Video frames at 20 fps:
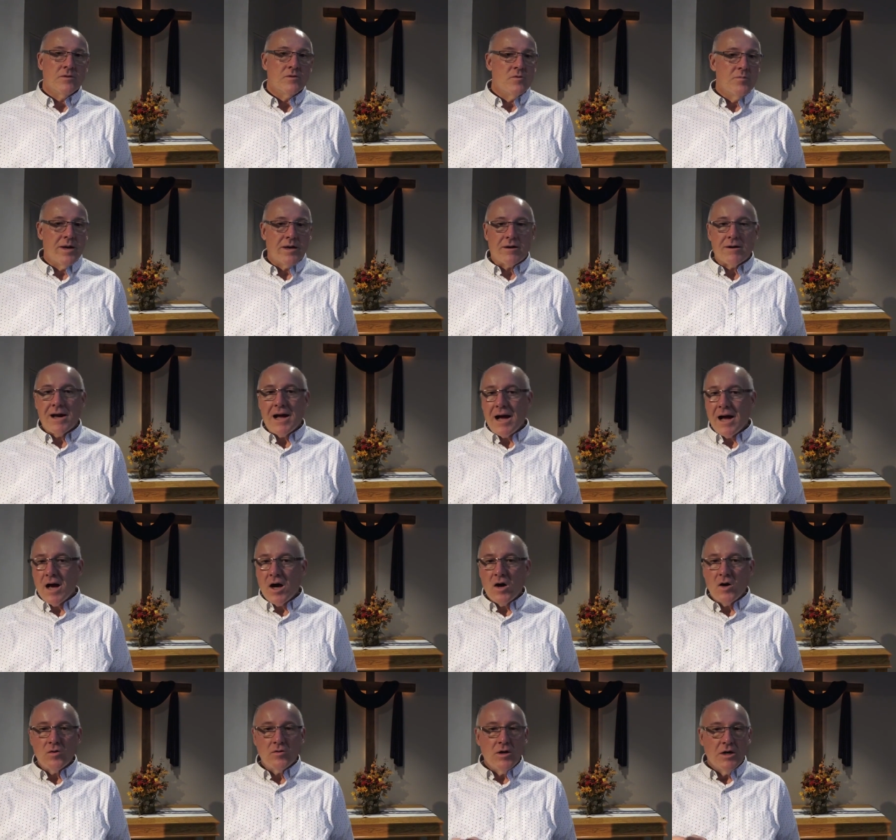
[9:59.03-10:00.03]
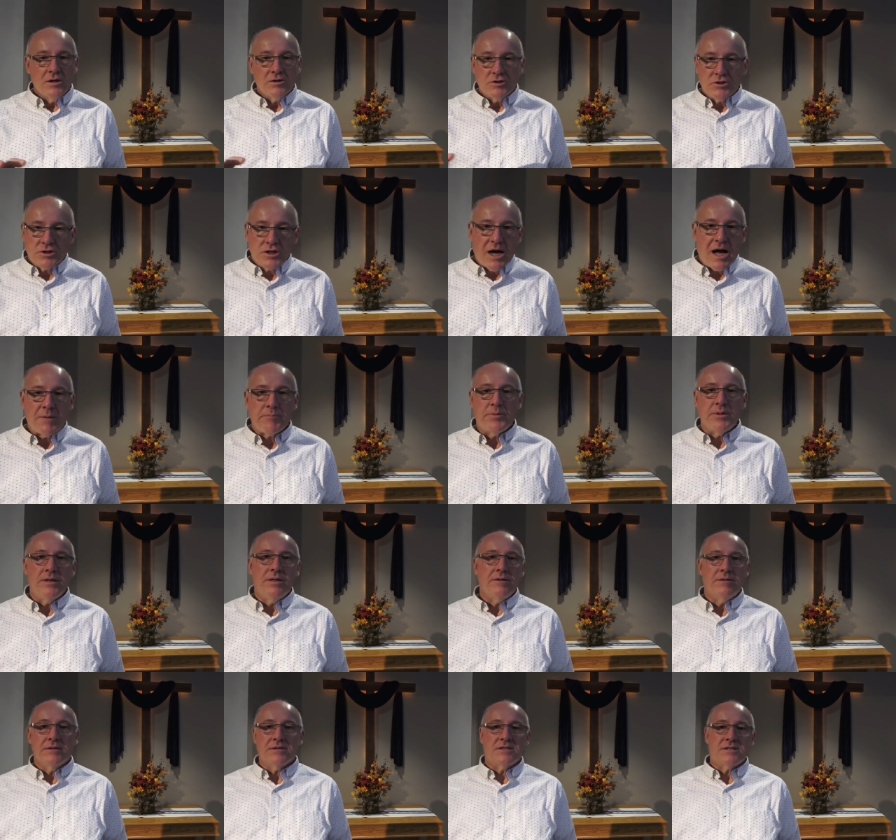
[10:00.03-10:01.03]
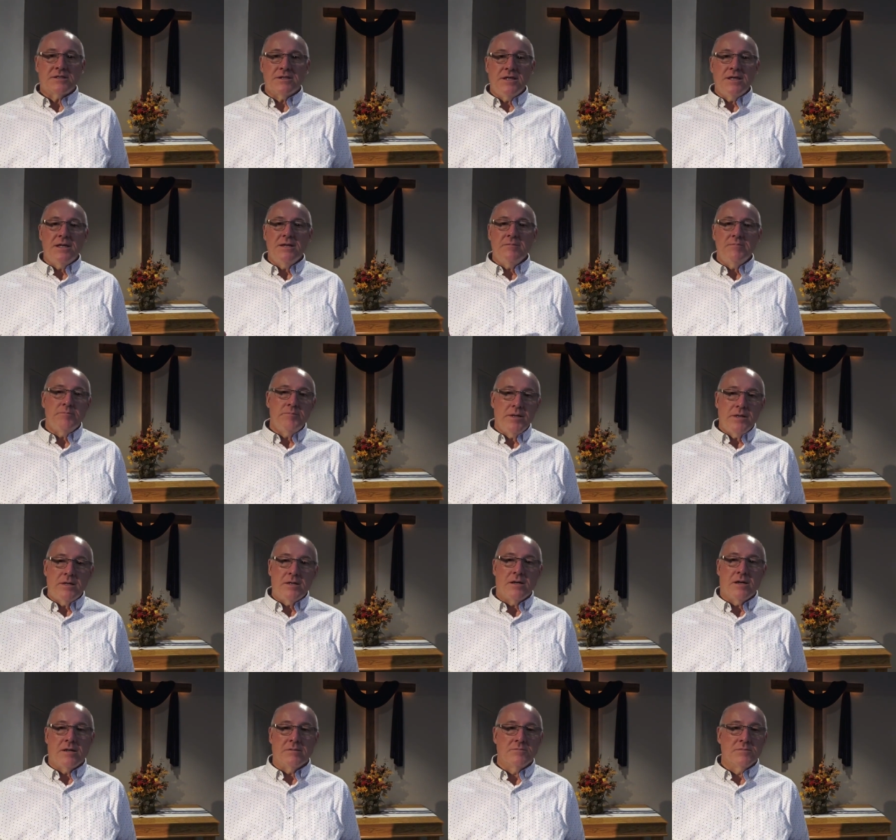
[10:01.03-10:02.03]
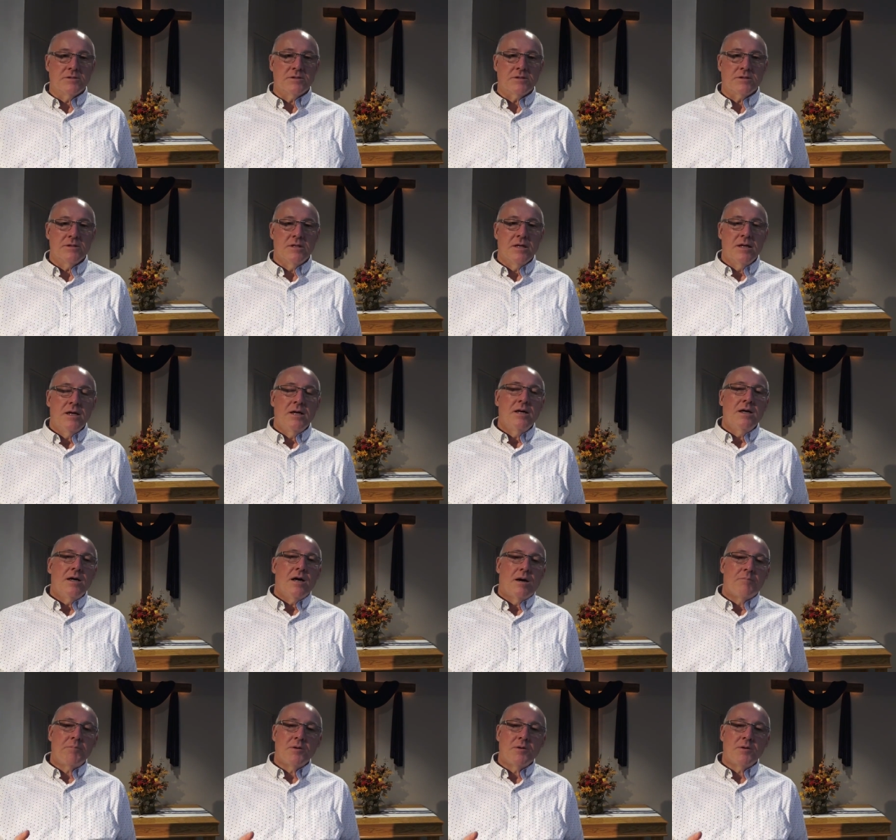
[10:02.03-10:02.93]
No matter how choppy the sea becomes, a